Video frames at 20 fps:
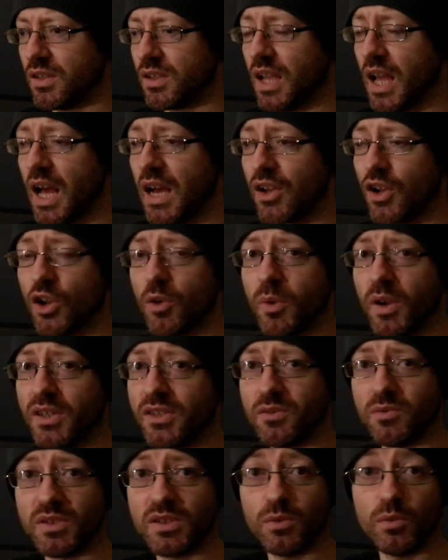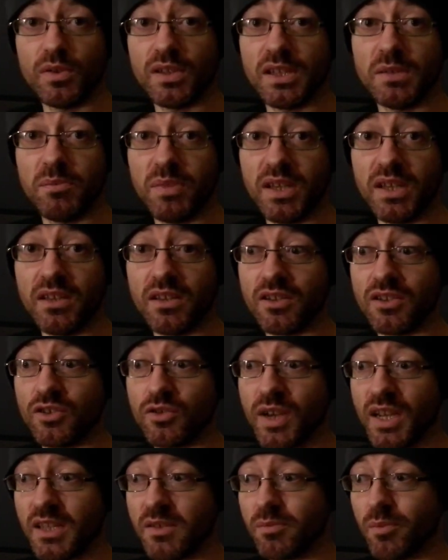cargo ones, which are really big and can
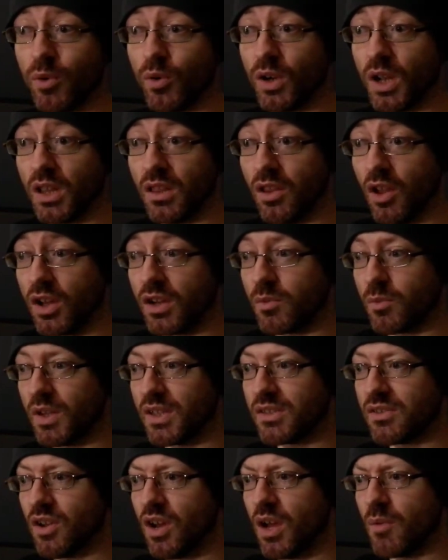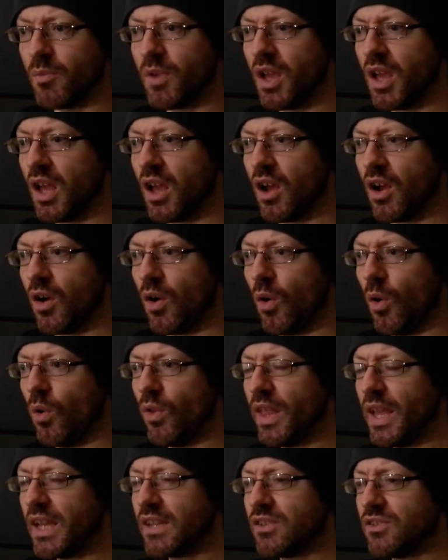transport a lot at one time. All
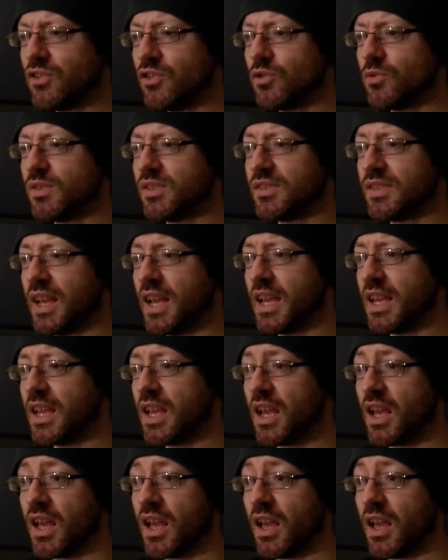they had to do was say,